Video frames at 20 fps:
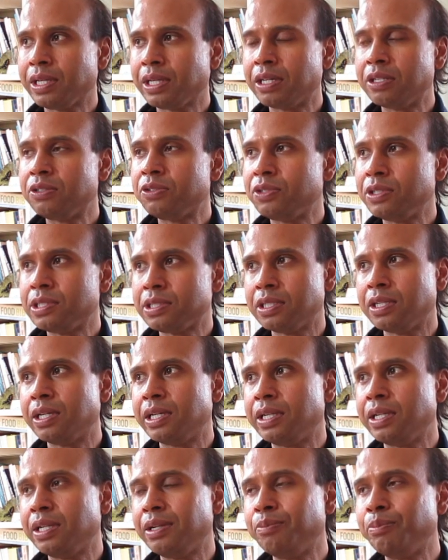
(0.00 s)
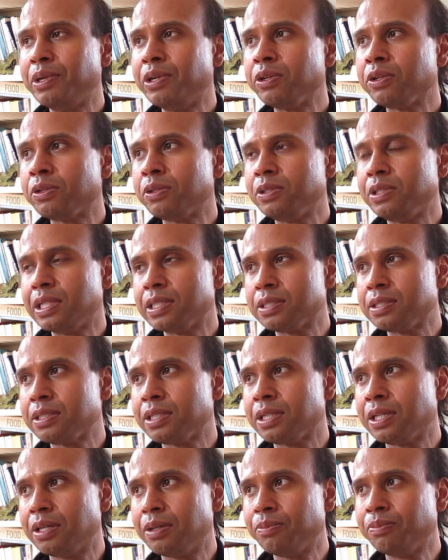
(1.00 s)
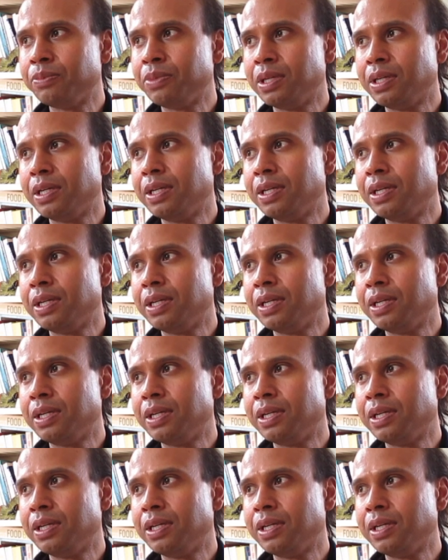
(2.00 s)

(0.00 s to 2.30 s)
countryside and a miracle doesn't come,